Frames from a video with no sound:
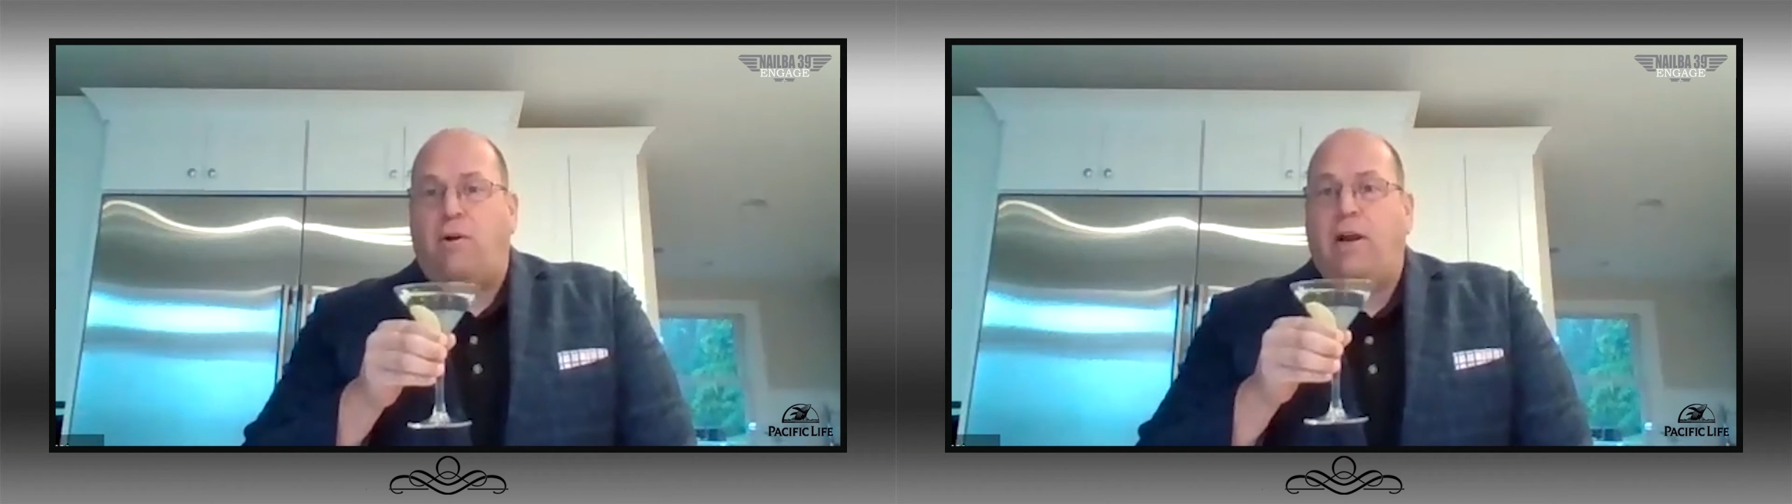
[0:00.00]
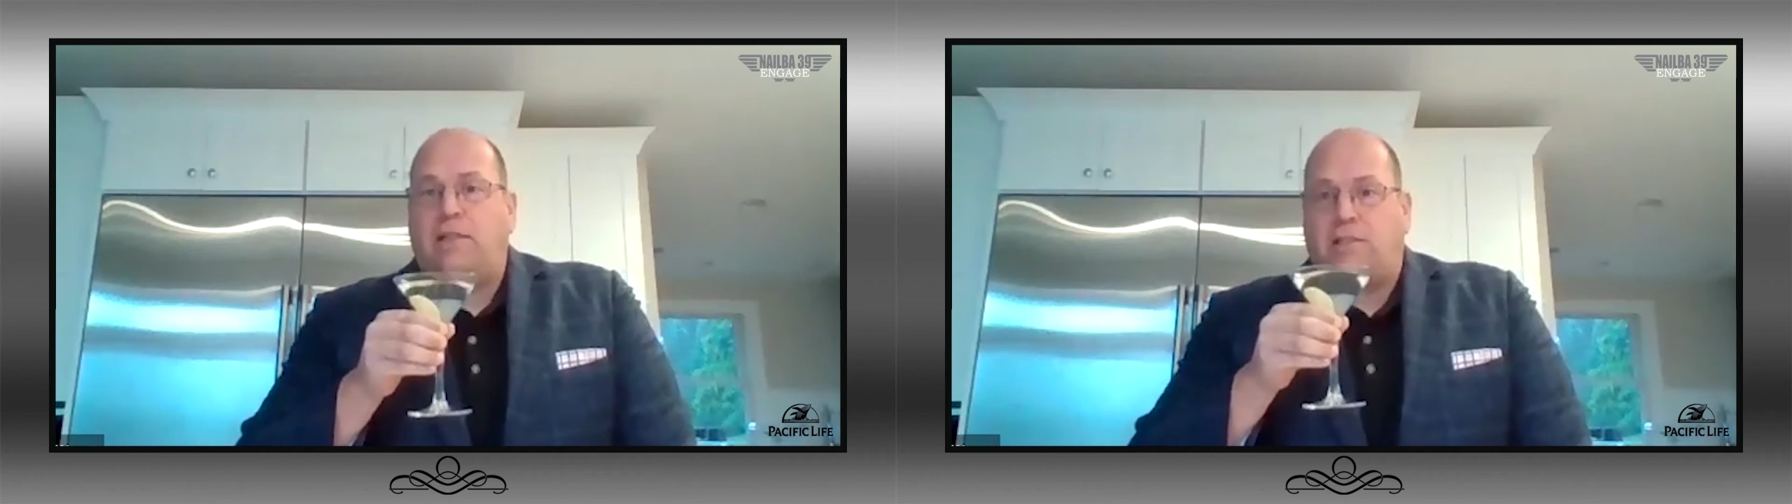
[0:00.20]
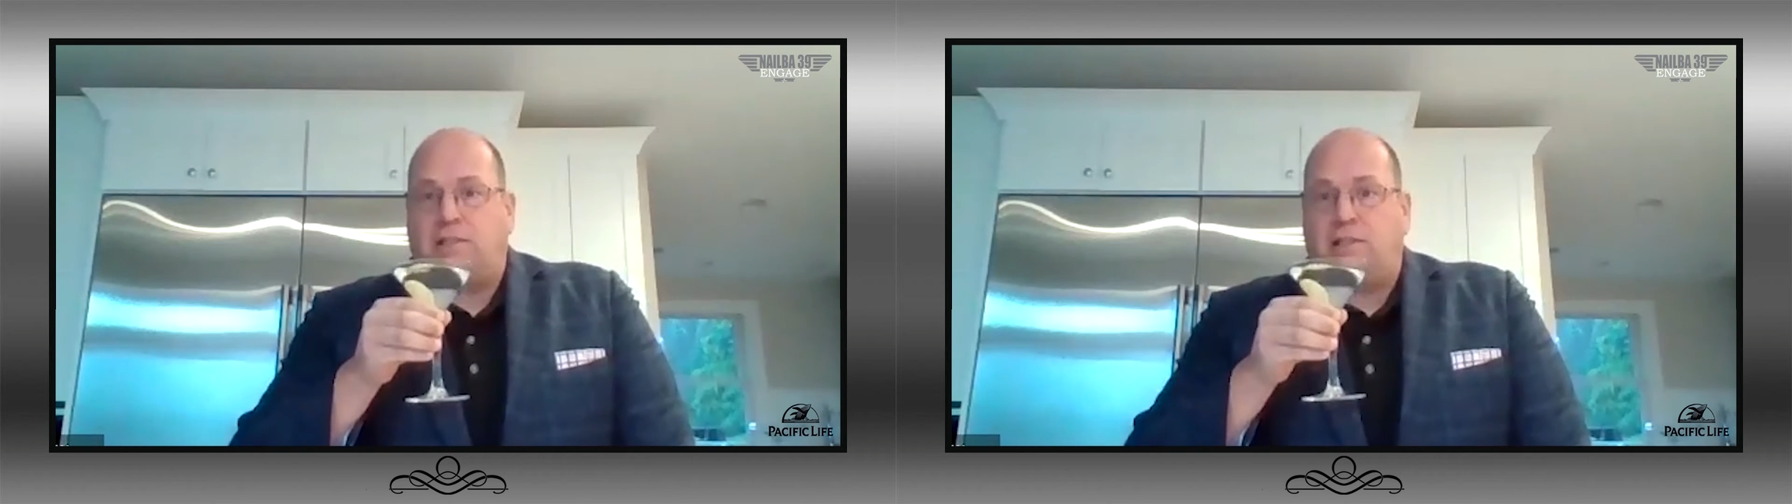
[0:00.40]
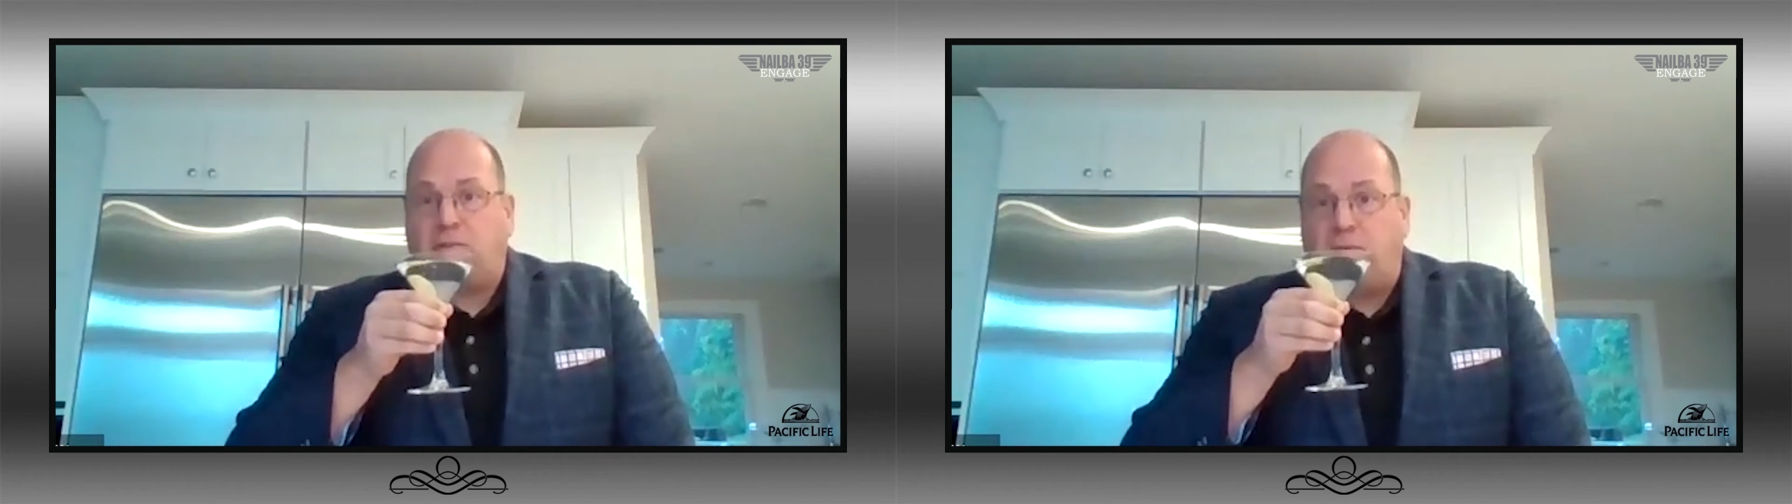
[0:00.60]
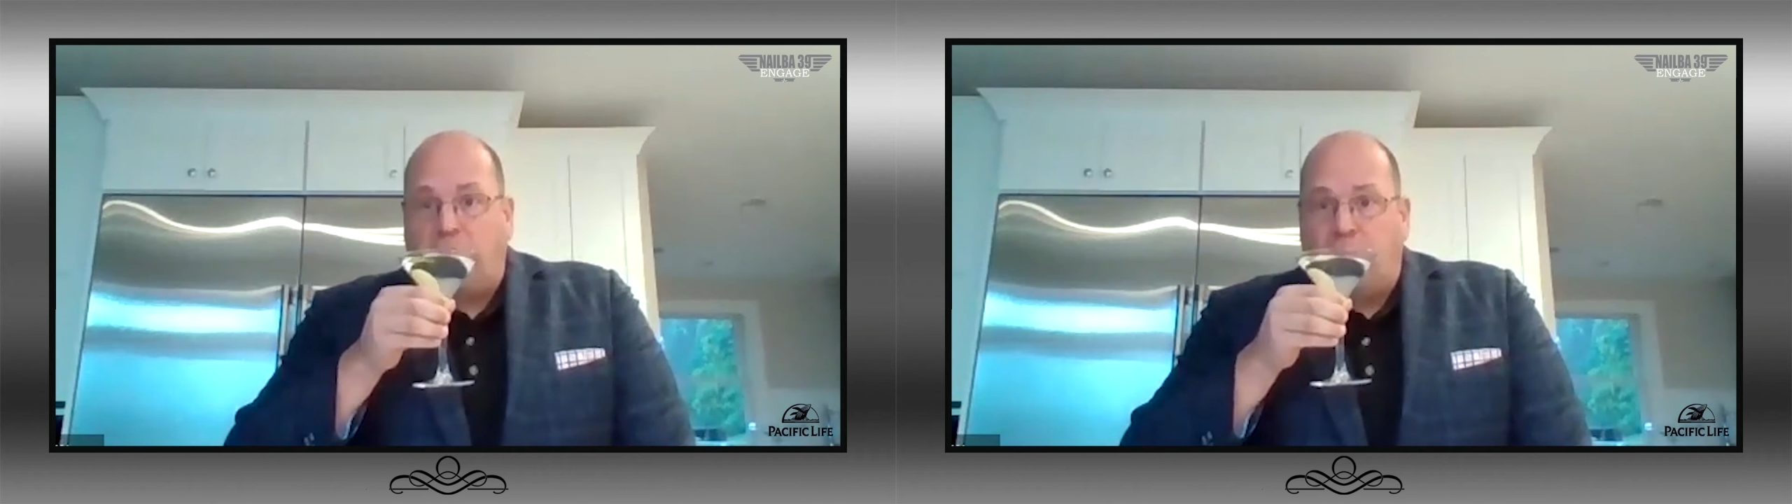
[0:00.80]
great,
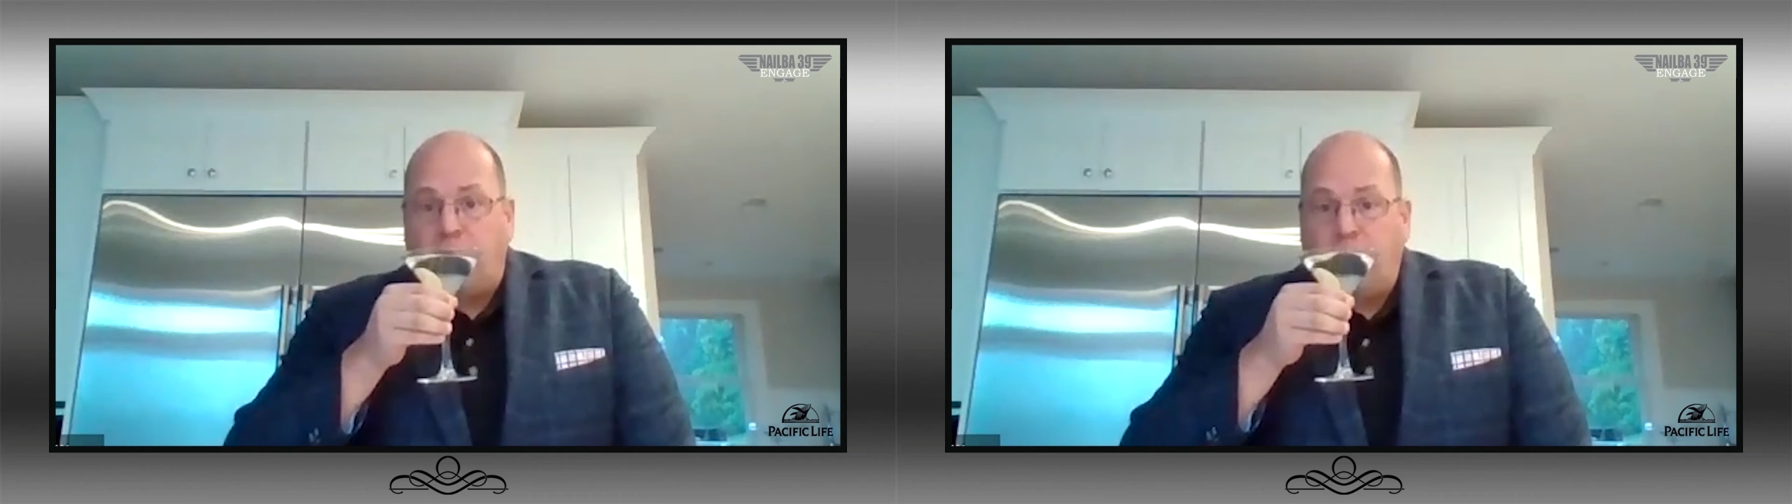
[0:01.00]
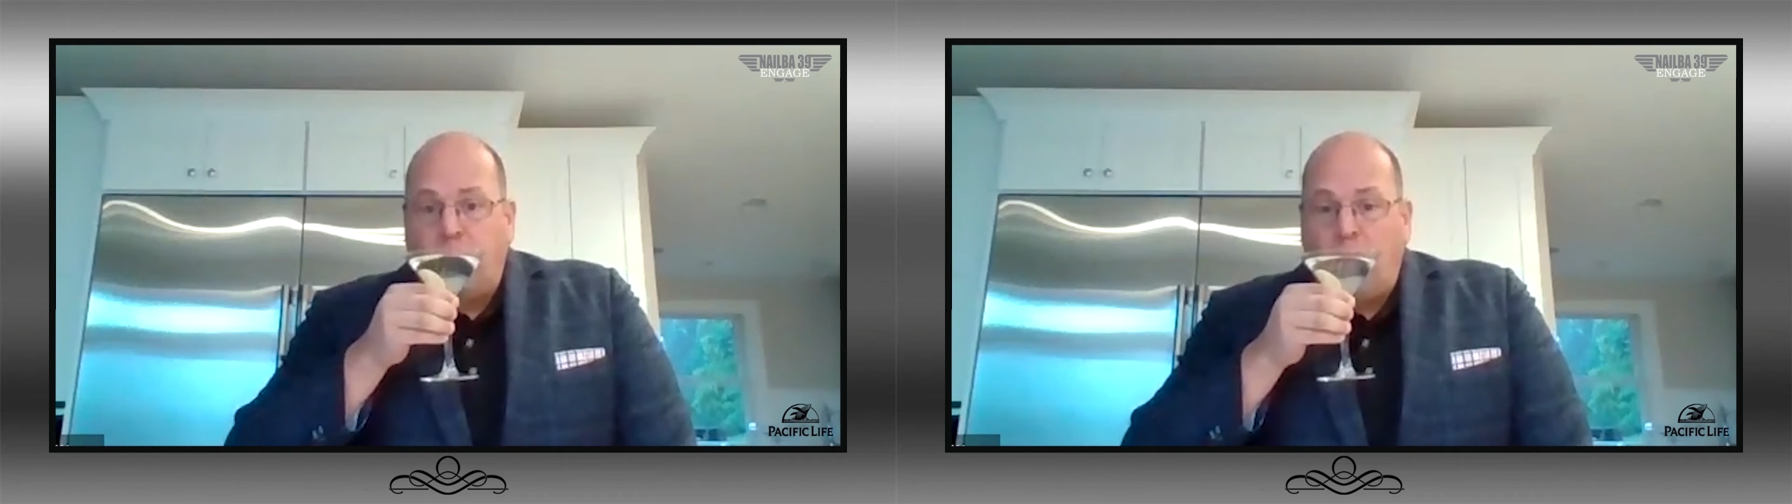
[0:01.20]
successful year.